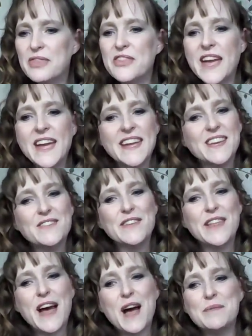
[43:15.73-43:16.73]
thank you for
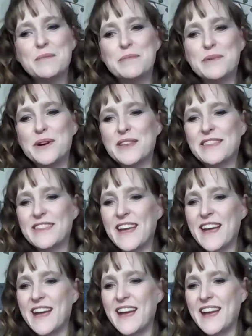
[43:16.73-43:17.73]
the happy
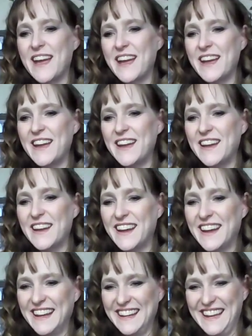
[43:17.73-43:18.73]
birthday.
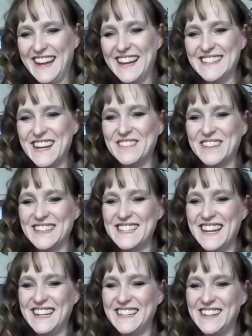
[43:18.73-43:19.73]
Yeah, definitely
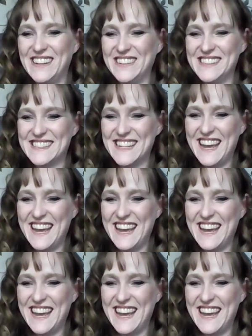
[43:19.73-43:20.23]
take notes.